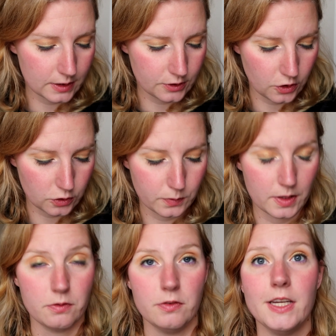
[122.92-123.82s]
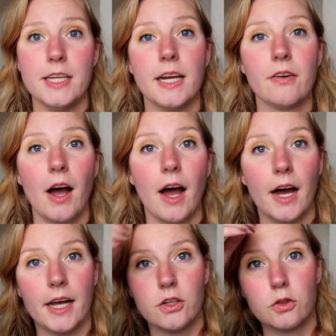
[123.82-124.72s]
that starts with V. Now
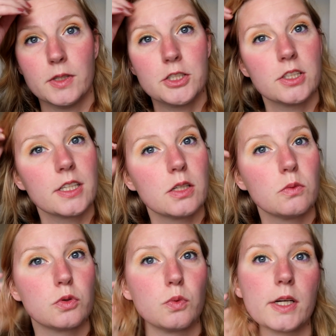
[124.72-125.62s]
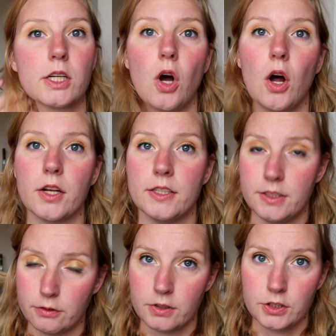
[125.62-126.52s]
I originally was working on a
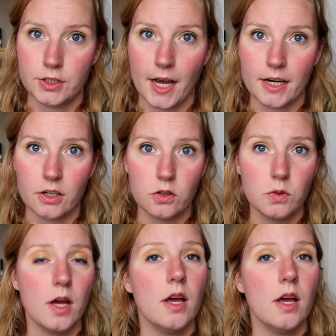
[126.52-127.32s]
different shadow.